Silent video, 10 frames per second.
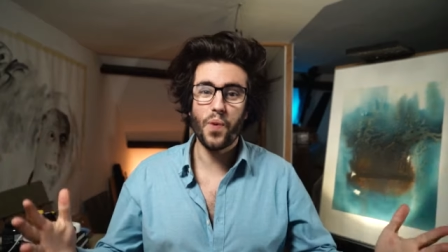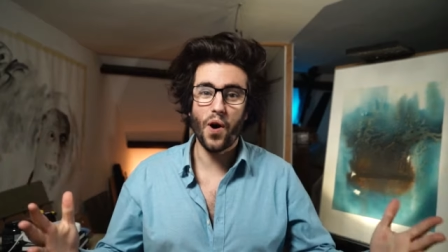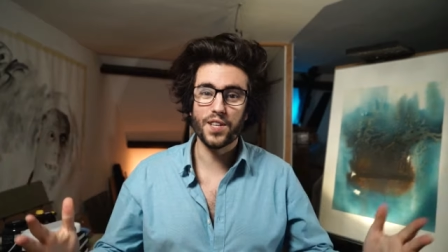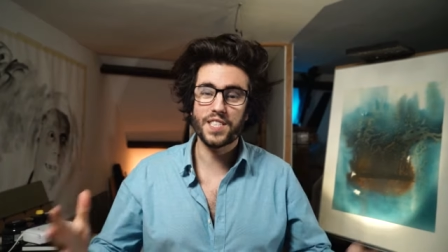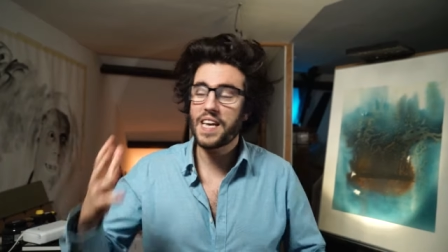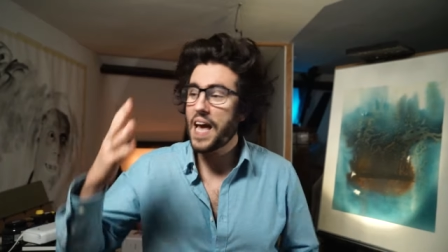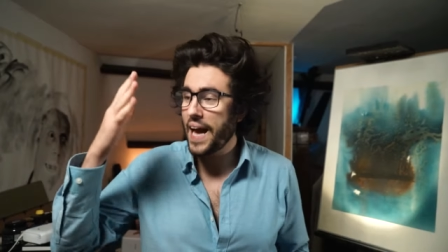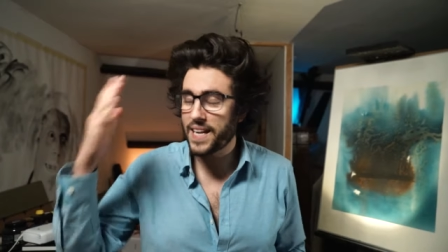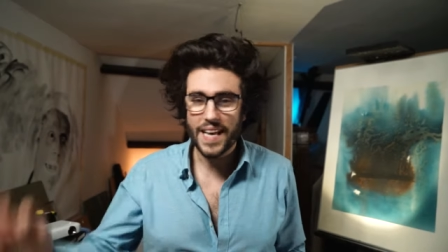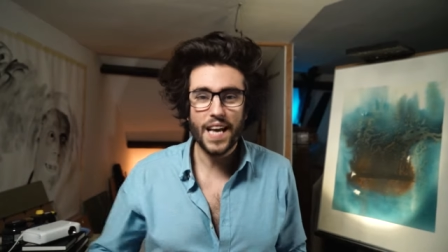policy
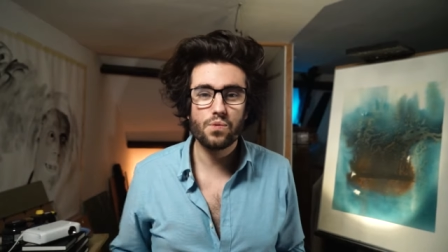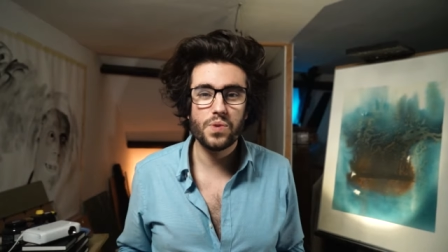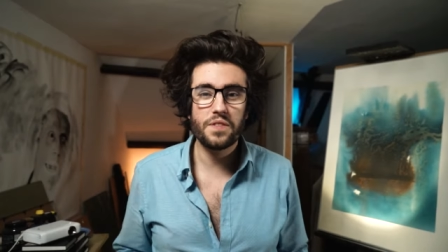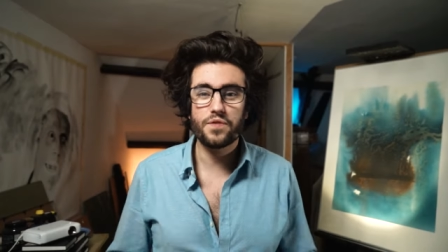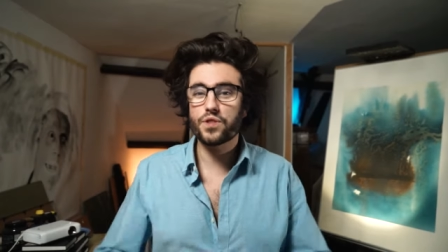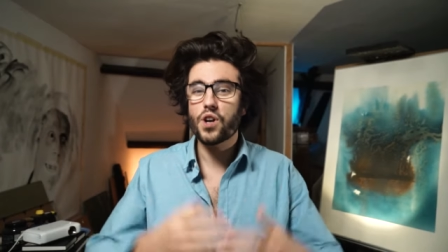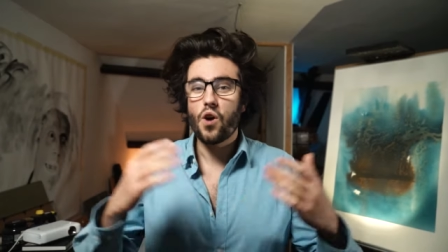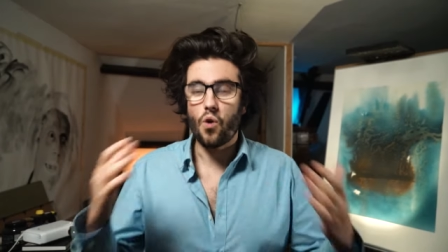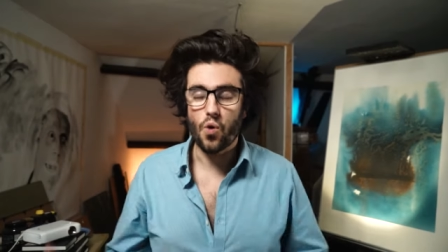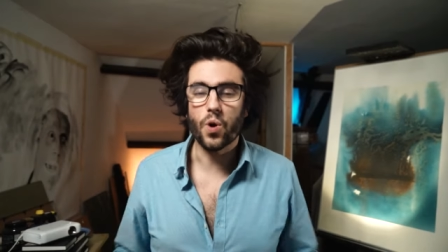and get a refund
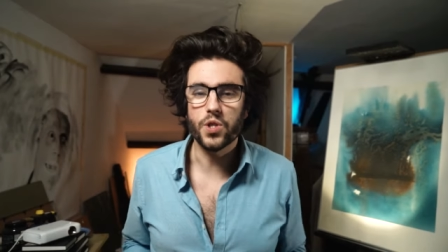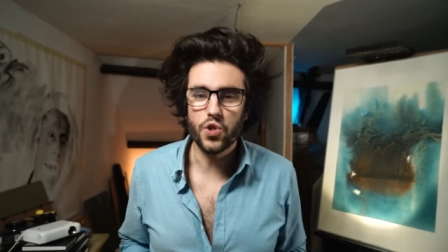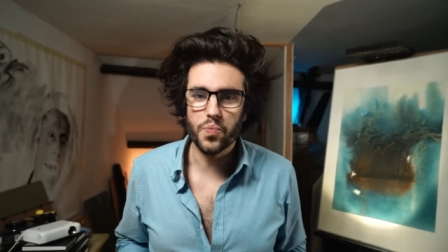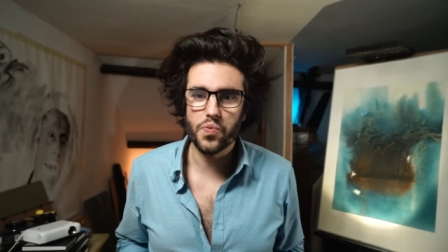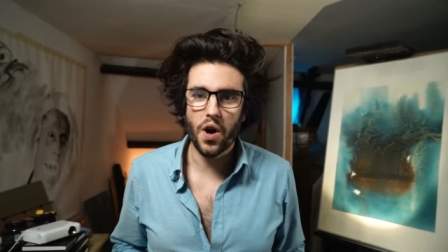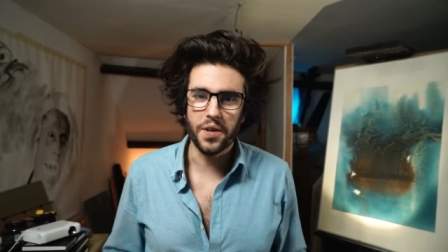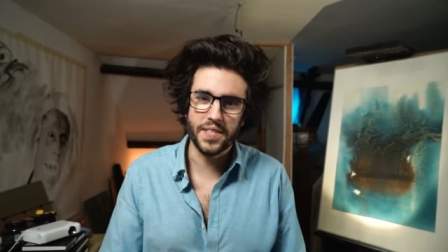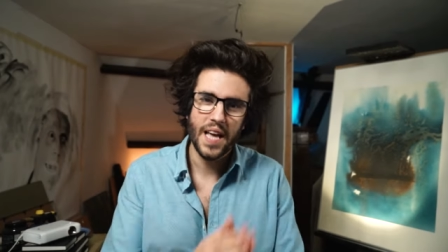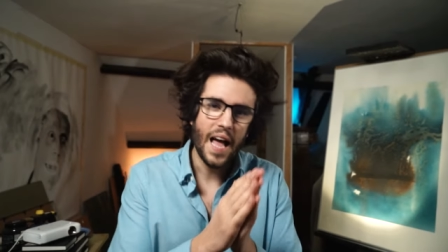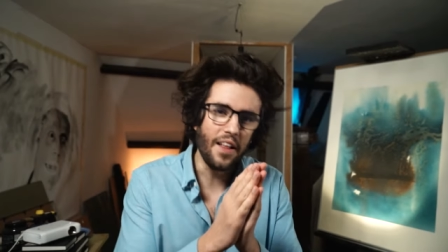or a new product.